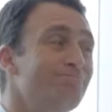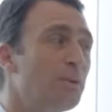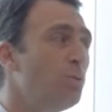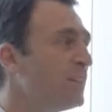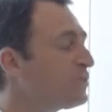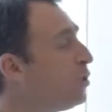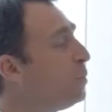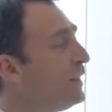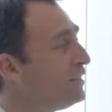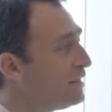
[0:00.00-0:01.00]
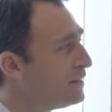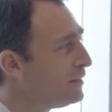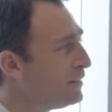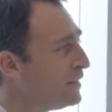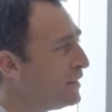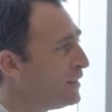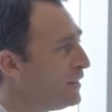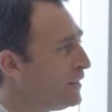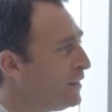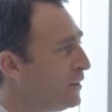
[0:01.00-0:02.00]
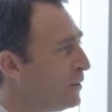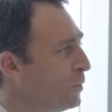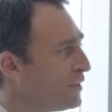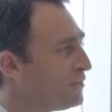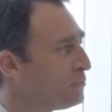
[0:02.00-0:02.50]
But we are so busy. We're